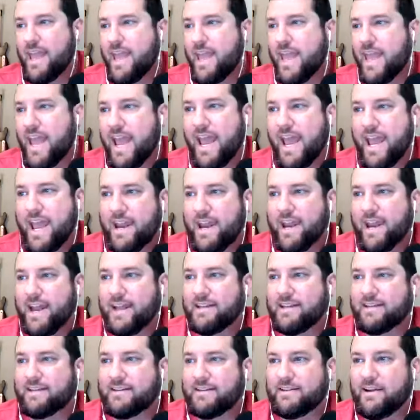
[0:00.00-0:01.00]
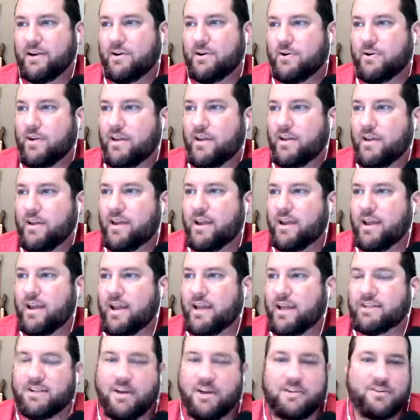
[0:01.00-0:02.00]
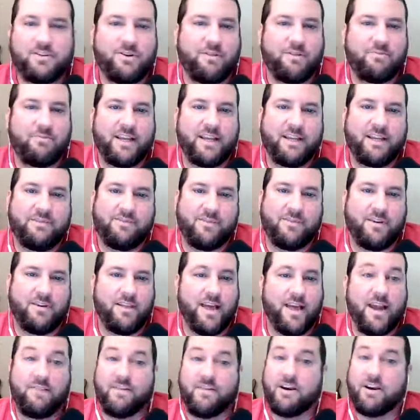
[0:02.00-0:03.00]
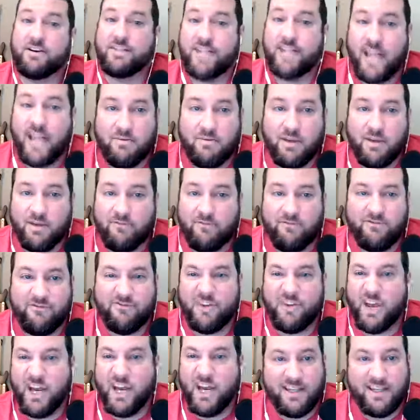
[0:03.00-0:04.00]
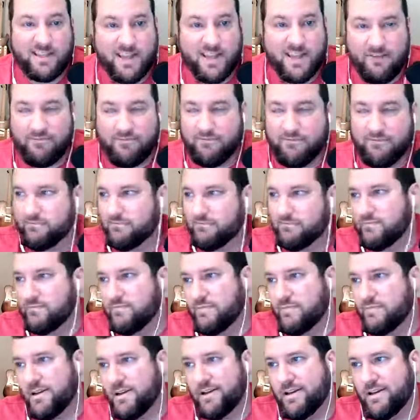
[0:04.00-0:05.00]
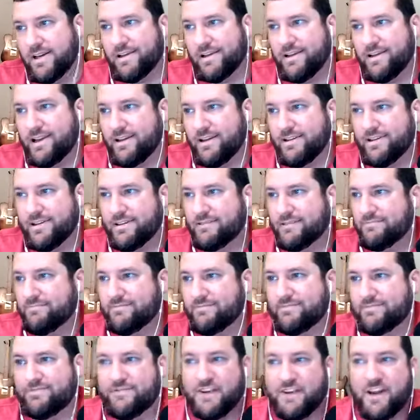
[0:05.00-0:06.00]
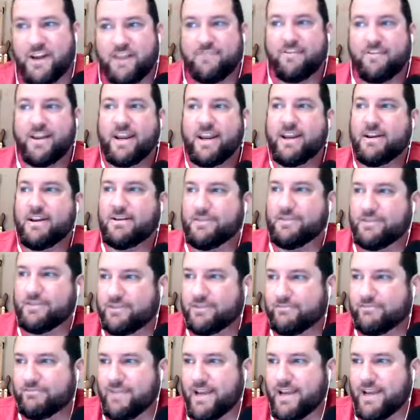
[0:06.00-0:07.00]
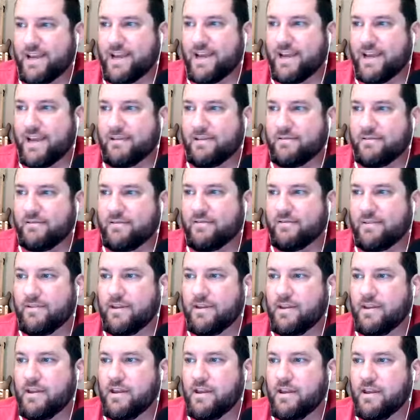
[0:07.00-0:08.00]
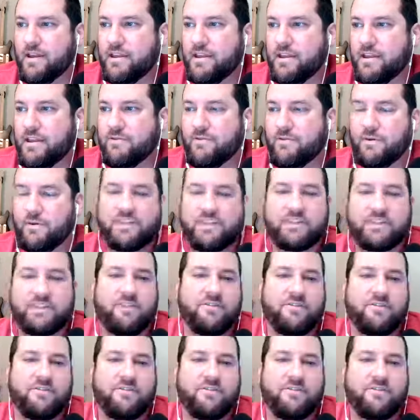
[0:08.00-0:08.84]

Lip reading: And so it's also a place for a lot of entertainment, funny stuff, like funny videos, and the voiceovers